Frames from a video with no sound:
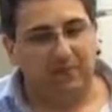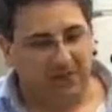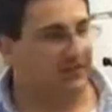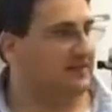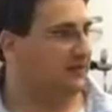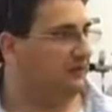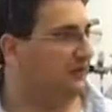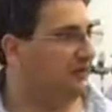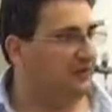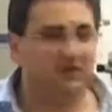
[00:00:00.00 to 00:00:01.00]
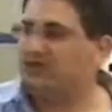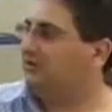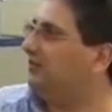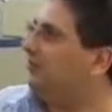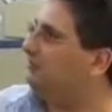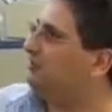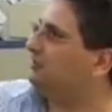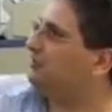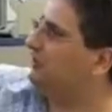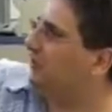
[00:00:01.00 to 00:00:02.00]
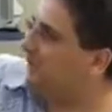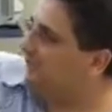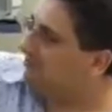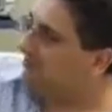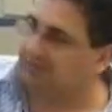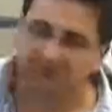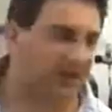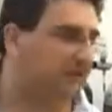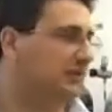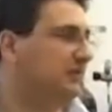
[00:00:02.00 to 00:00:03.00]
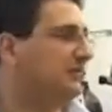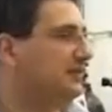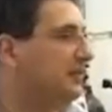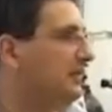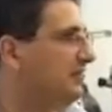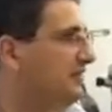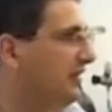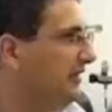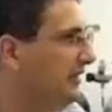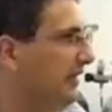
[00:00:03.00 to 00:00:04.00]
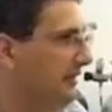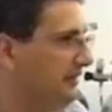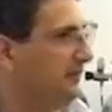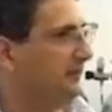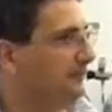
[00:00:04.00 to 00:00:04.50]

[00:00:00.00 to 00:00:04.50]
big disadvantage in which the ion beam travels in a straight line.